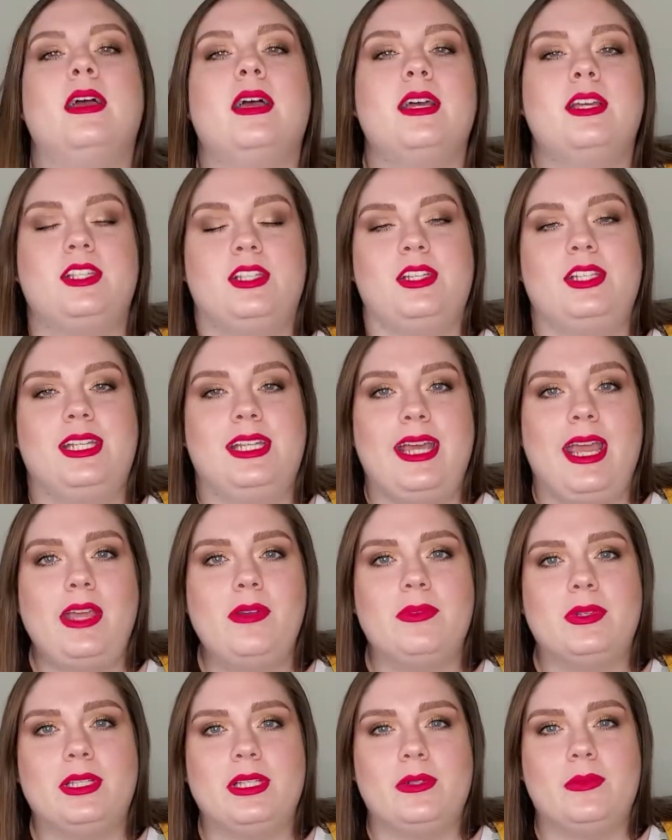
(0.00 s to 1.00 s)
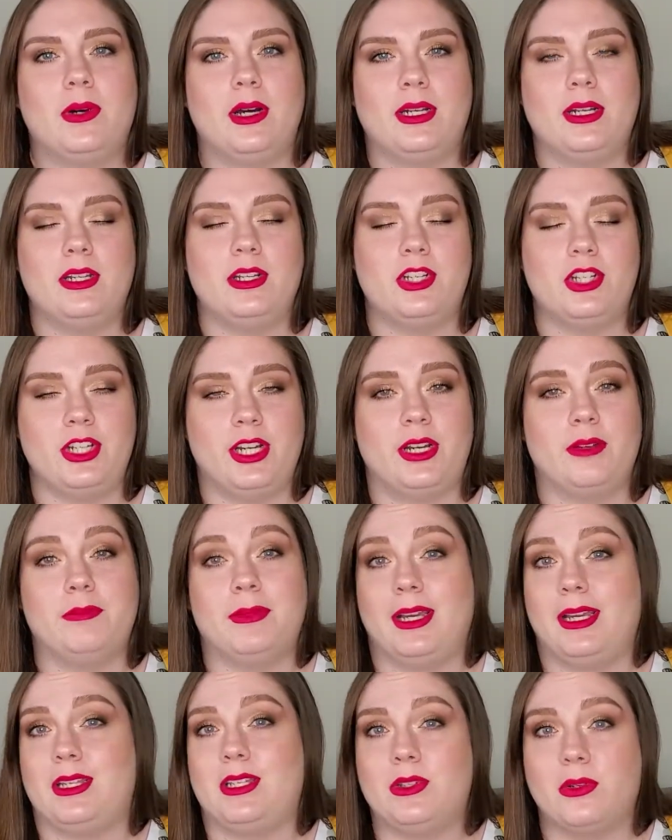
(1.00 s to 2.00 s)
So today I really wanted to share
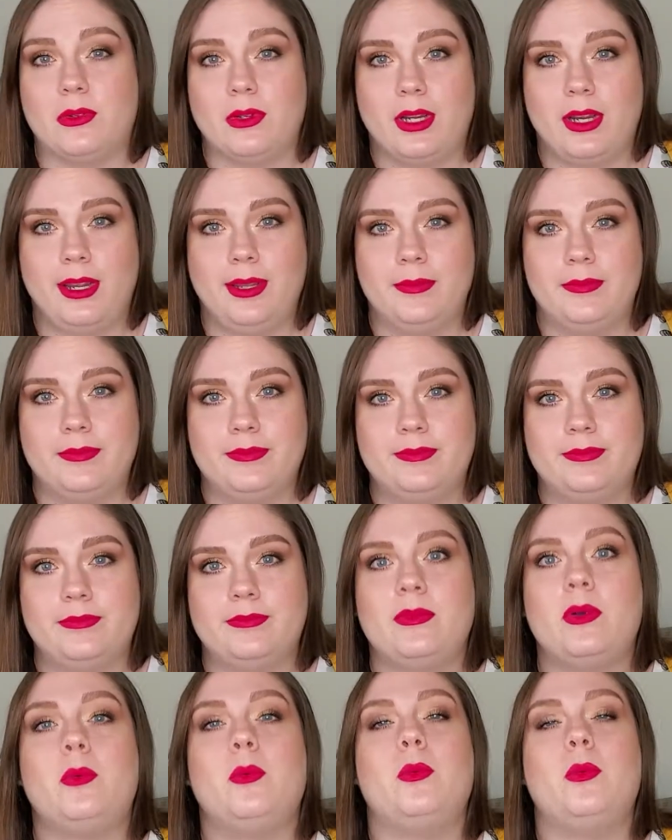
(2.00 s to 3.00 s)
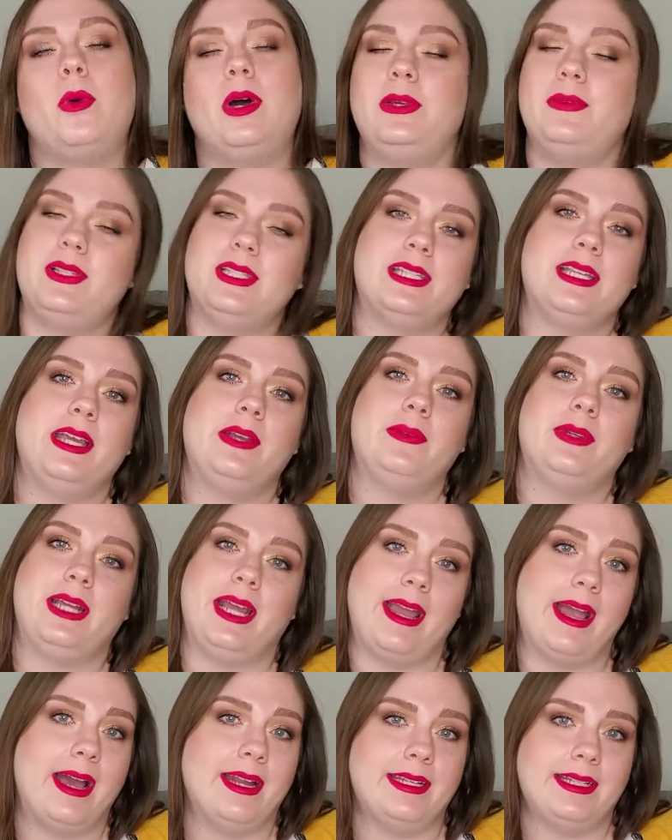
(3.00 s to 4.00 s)
my story. What it was like when I
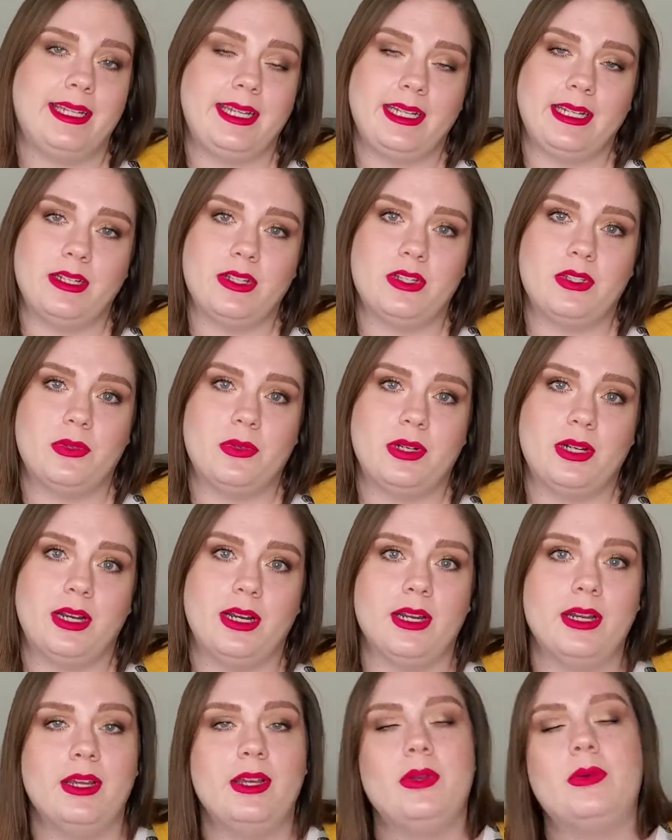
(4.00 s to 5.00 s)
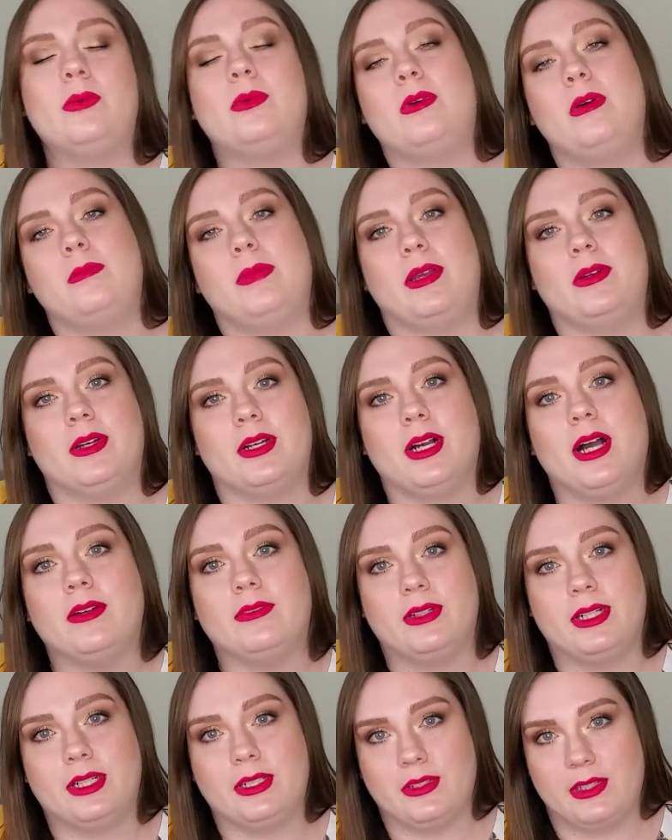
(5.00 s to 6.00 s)
had an eating disorder, what my
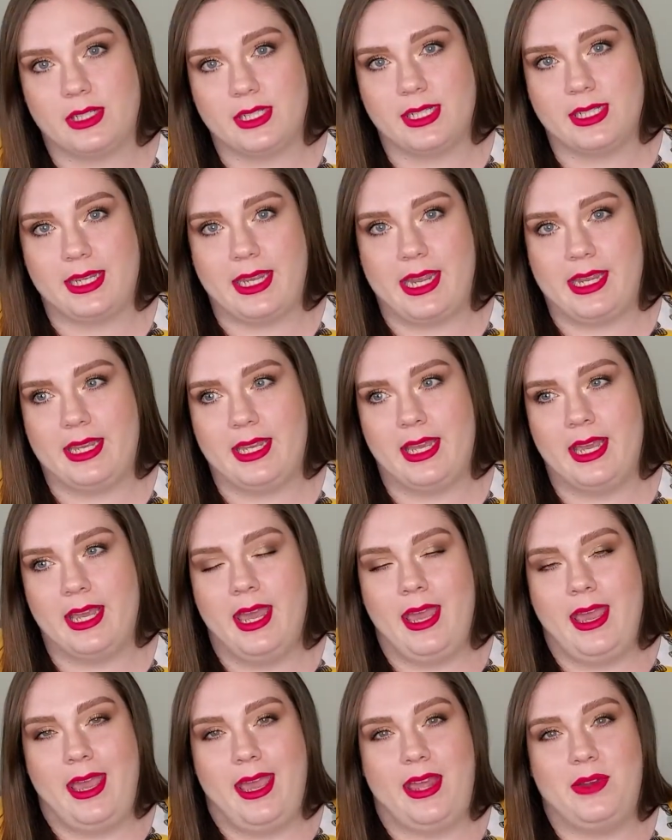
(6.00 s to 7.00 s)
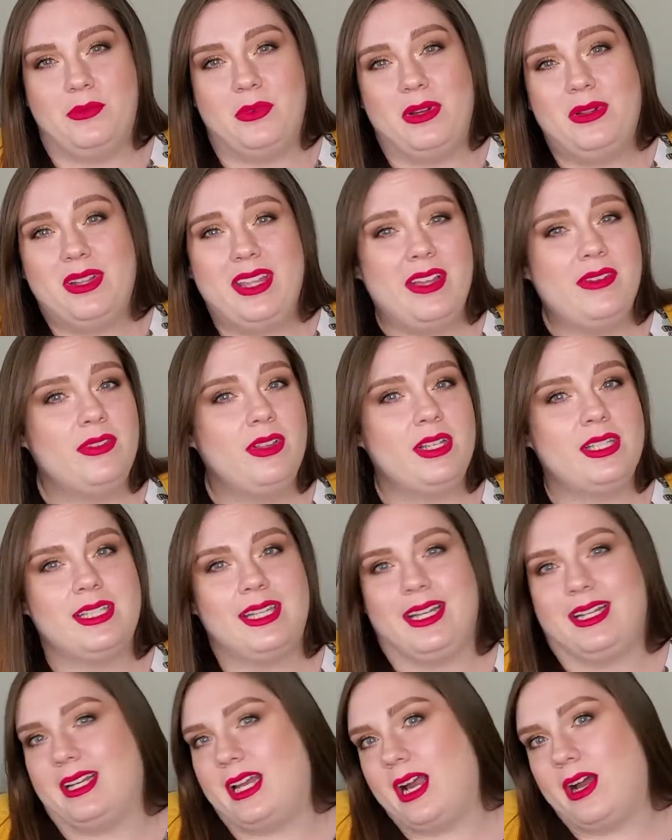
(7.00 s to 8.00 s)
recovery looked like, and what life looks
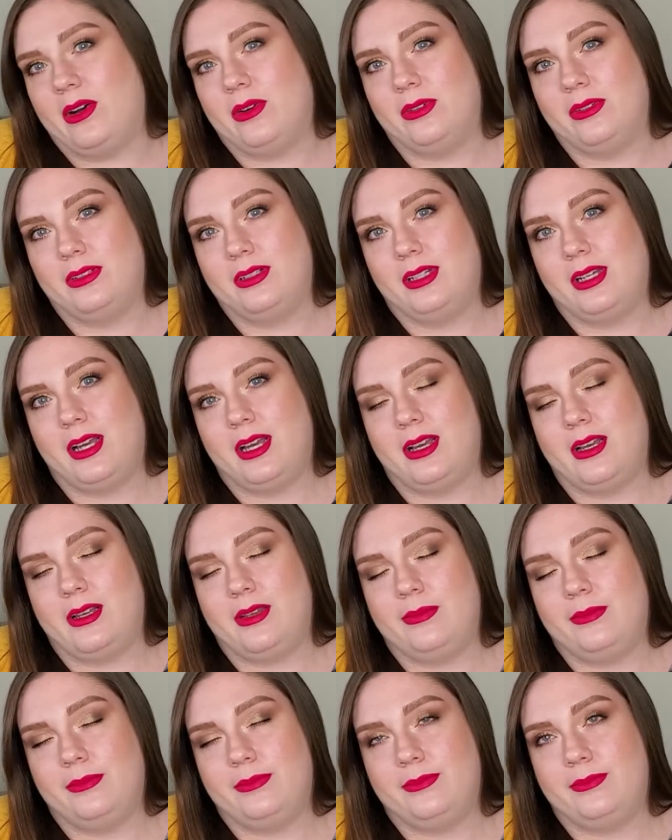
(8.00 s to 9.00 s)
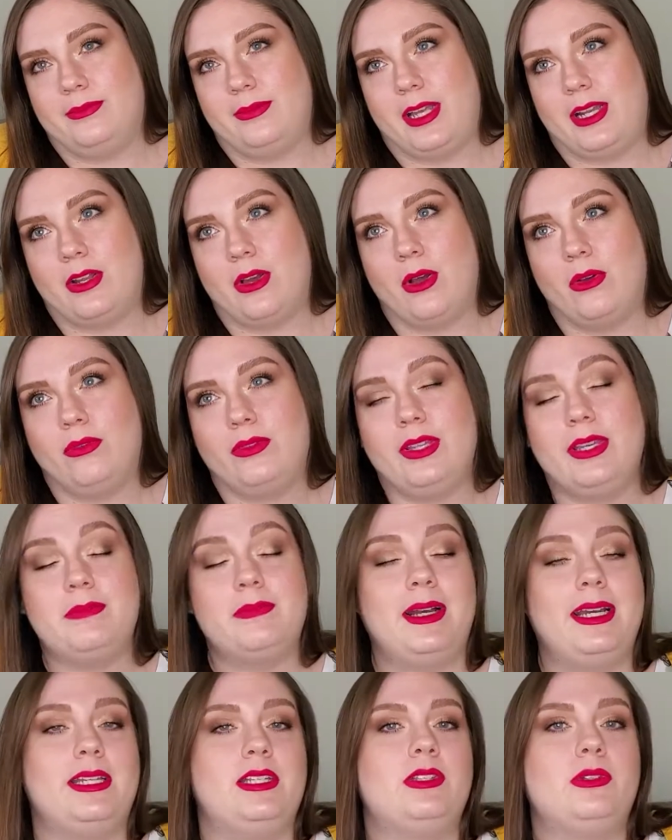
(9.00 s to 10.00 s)
like now. And hopefully
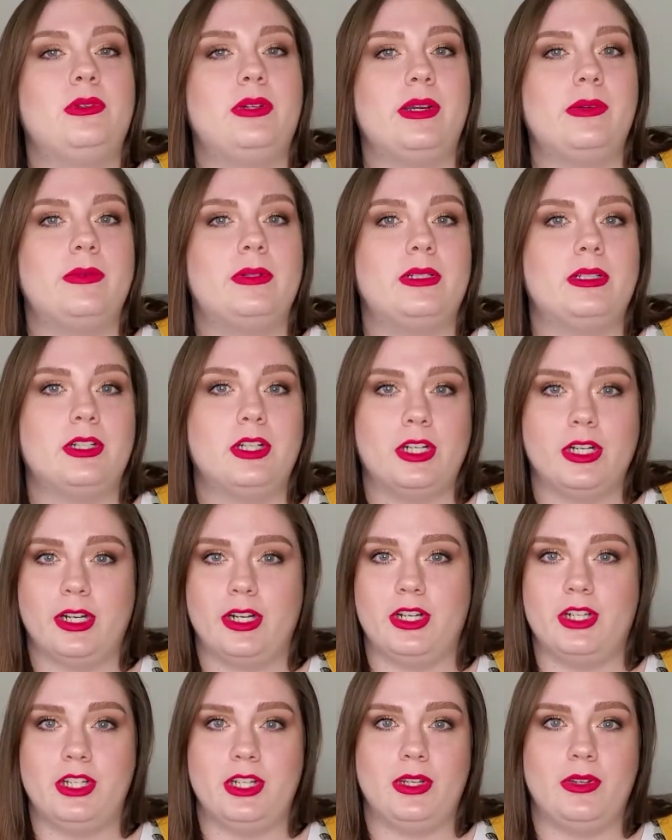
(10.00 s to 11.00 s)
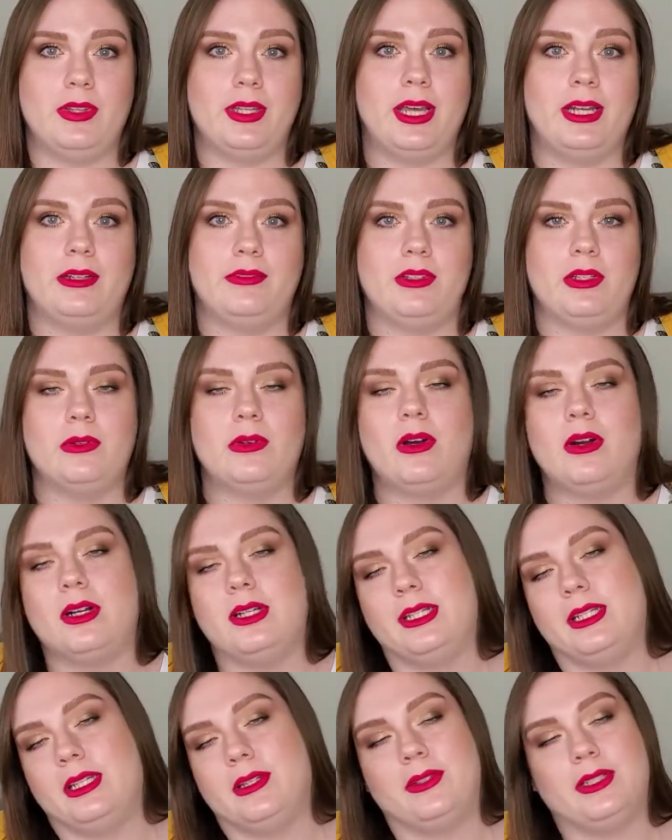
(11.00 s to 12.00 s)
my story will encourage you that if you are
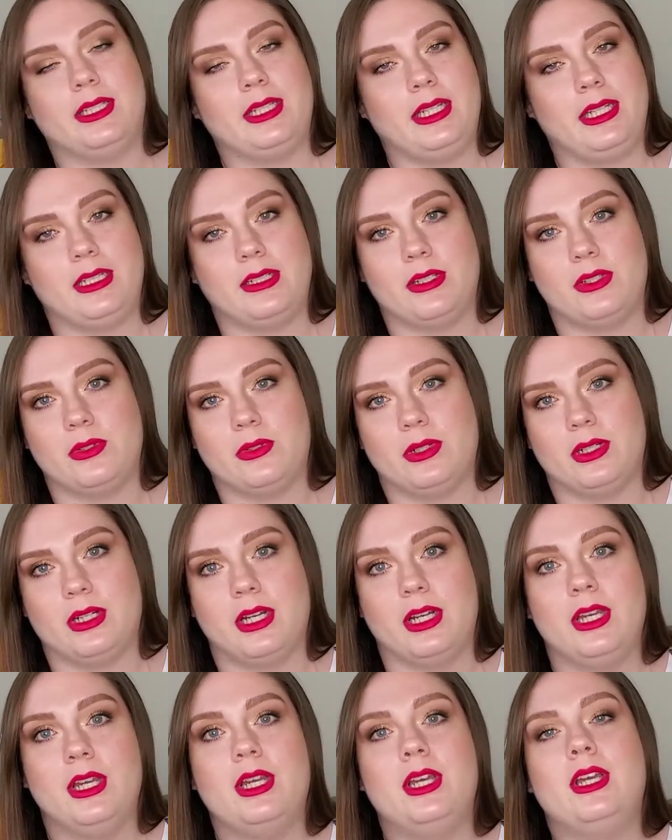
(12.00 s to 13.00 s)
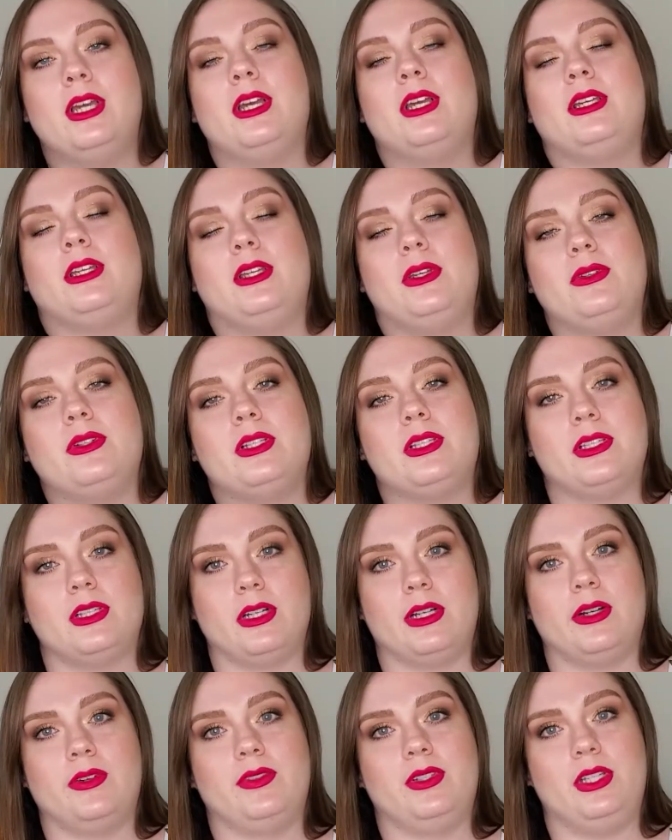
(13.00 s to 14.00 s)
dealing with an eating disorder, you
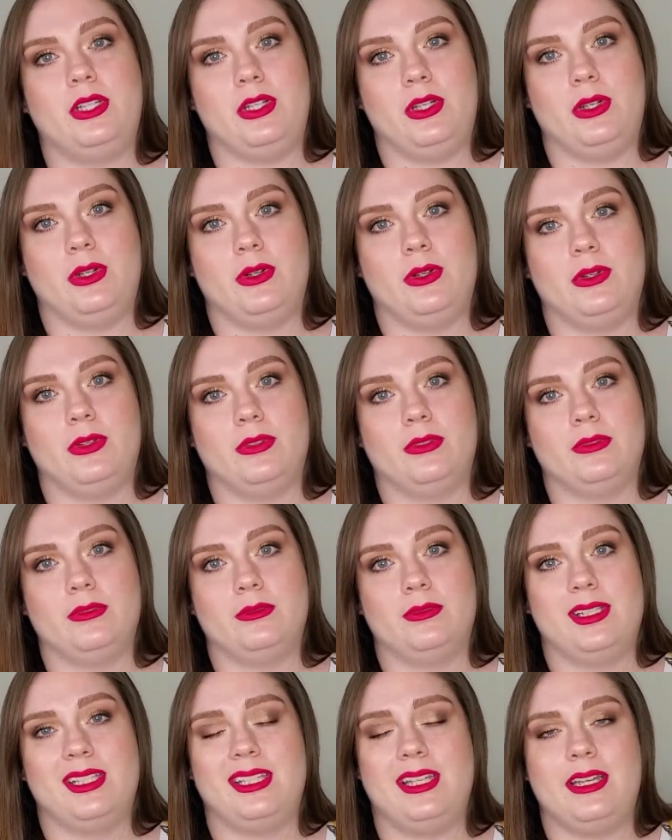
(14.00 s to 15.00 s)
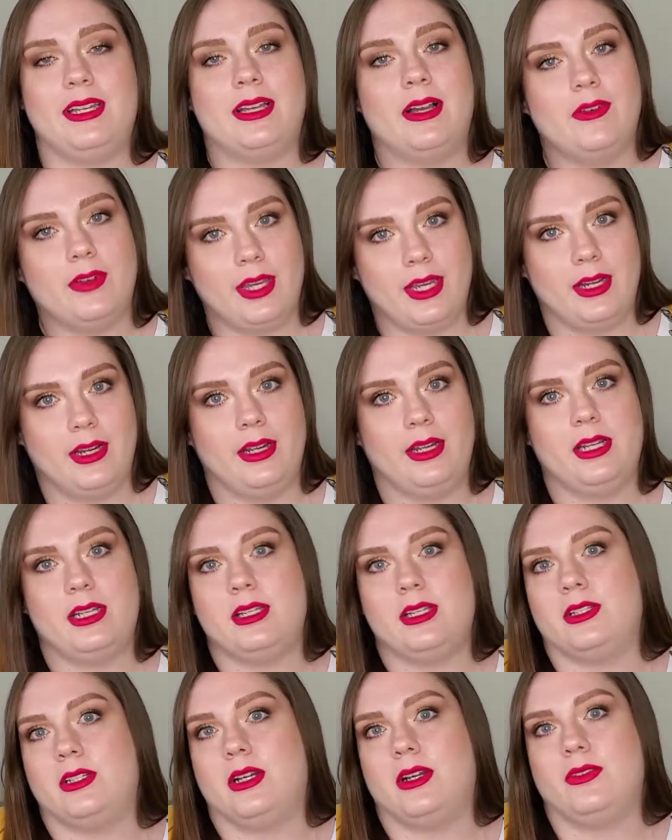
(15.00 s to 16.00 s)
deserve to seek out care, you
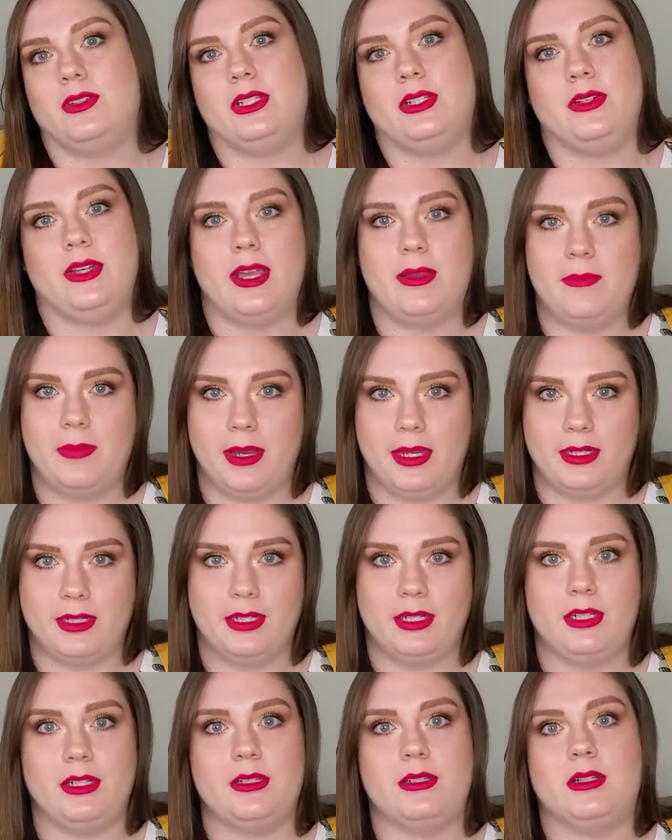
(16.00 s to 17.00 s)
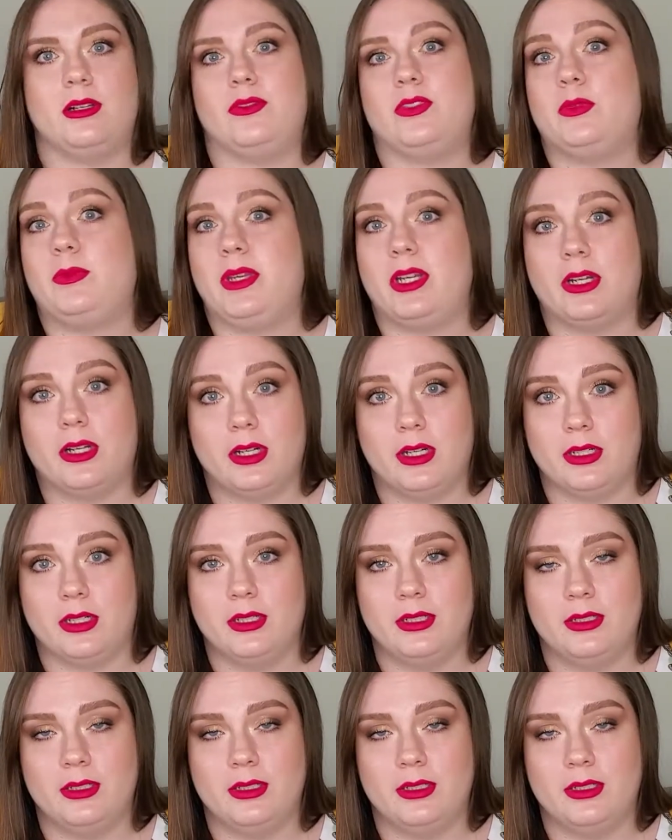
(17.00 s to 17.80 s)
deserve to get better, you deserve to be heard.